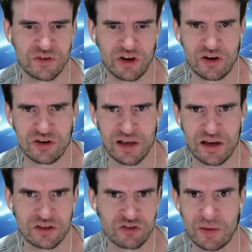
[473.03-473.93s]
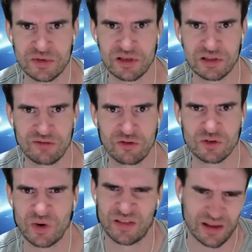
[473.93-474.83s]
videos, he describes these
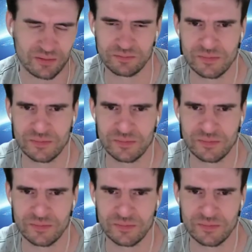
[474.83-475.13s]
levels, but I think